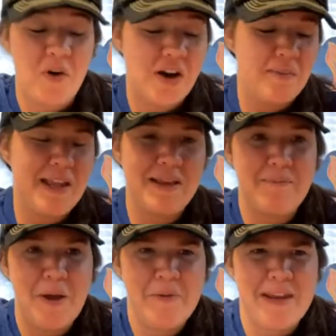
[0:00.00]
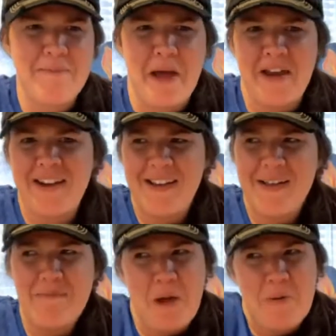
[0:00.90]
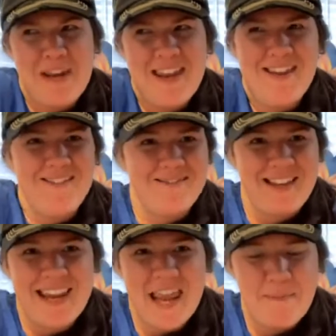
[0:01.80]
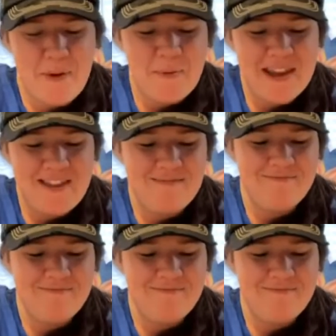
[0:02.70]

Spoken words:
And I'm like, Moni, Monica, Moni, like Aunt Moni.